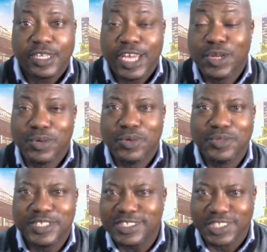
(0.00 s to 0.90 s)
Hello,
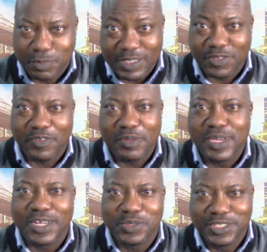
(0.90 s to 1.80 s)
this is Pastor Femi
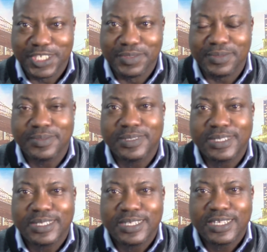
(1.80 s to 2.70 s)
Akojeno.
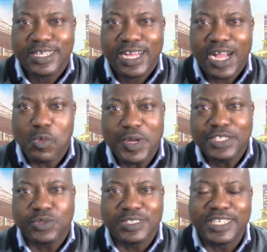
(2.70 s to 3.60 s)
I wanted
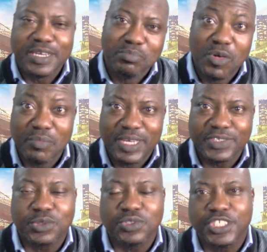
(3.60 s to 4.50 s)
to take a moment
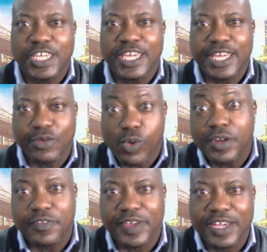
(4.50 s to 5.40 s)
to share a word
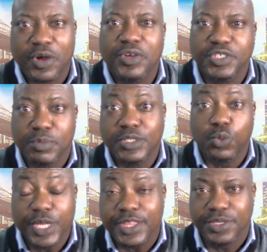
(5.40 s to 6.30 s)
of encouragement
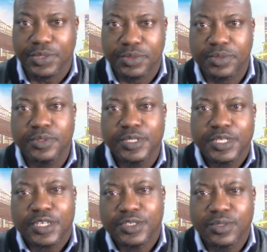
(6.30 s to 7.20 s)
with you
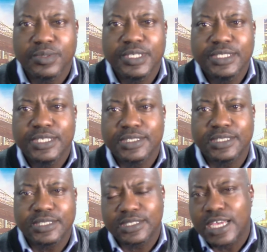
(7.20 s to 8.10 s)
during
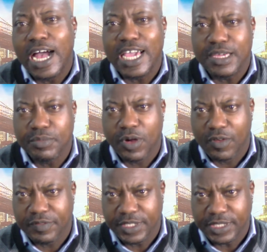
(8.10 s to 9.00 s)
this time of
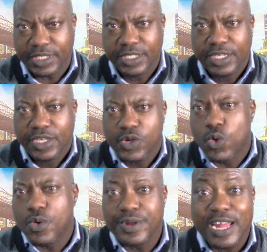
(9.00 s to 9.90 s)
the
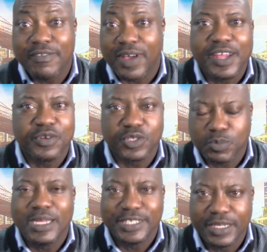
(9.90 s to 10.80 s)
coronavirus
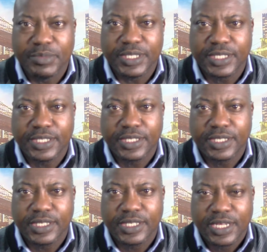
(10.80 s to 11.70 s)
pandemic.
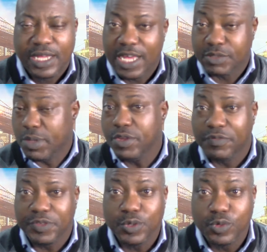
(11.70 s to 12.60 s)
As many of
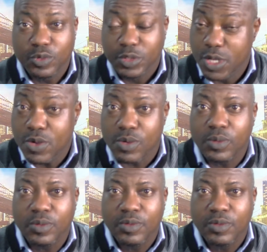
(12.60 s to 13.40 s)
you know,